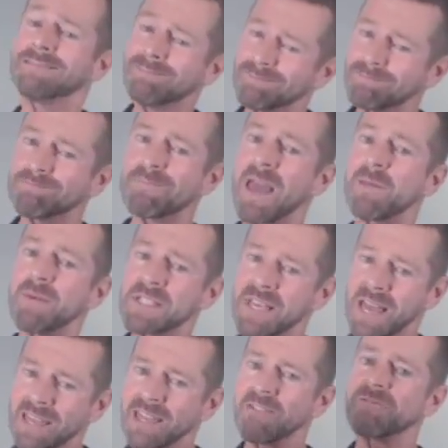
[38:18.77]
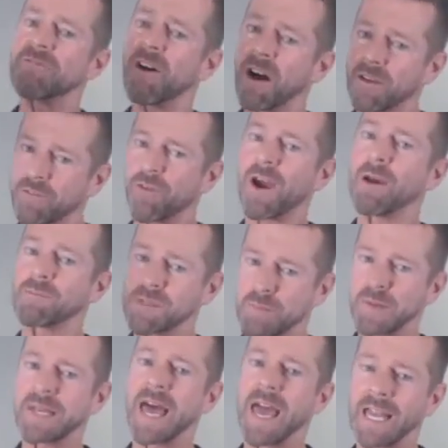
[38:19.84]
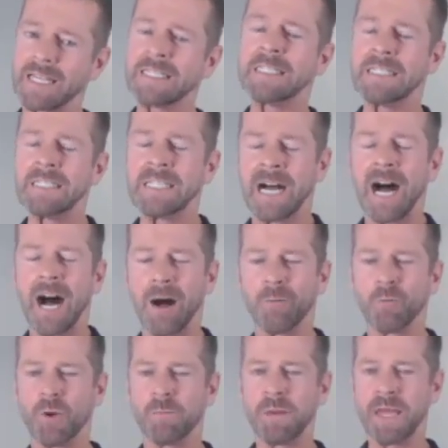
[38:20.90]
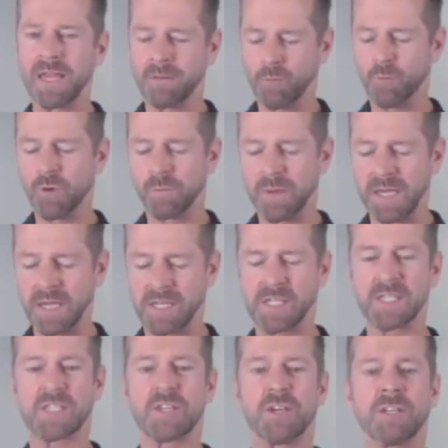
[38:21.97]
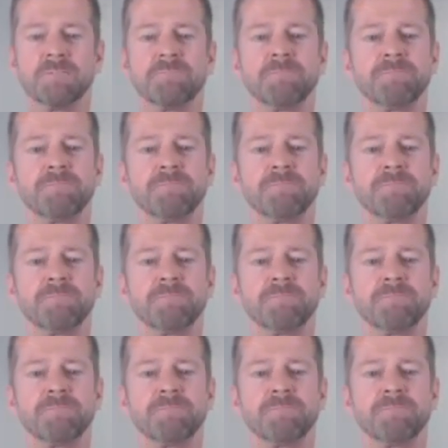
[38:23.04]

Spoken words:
Maybe taking 5 grams per day would be a concern.